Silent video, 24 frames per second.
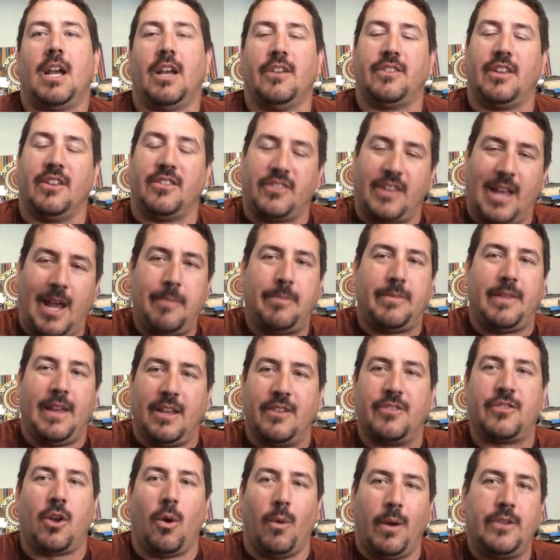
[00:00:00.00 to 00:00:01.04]
Because the same
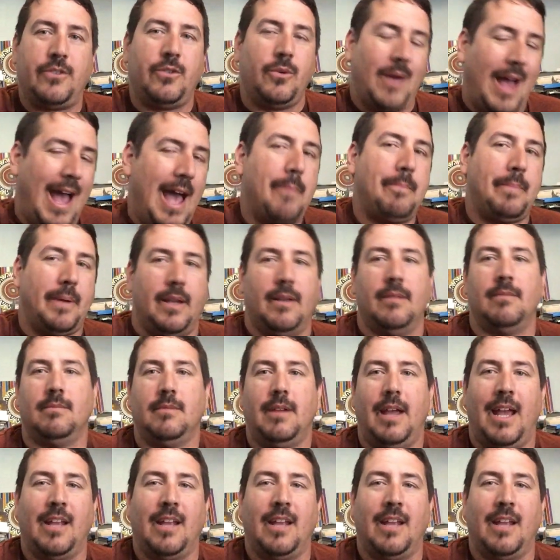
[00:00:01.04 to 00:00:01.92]
thing's going to happen.